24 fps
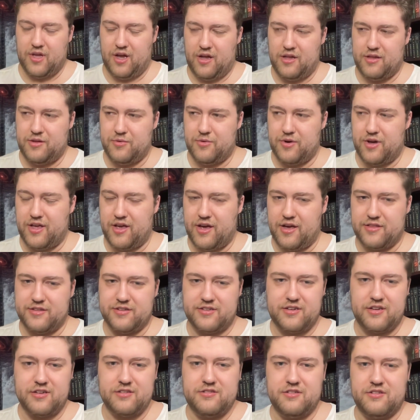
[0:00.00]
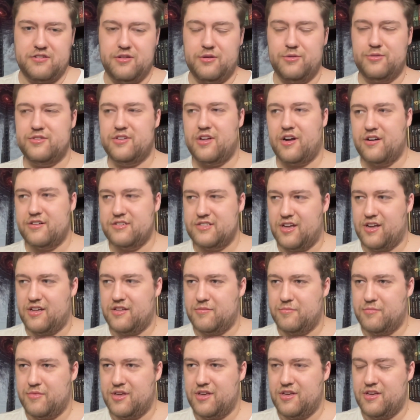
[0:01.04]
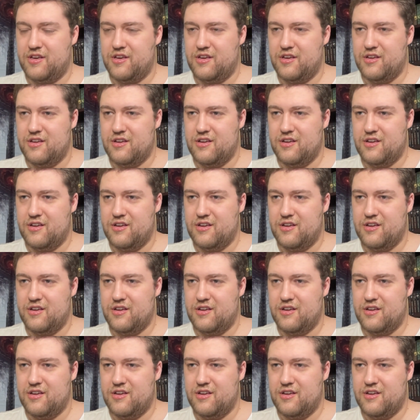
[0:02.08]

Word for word: Anyway, yeah, this gets a two stars out of me.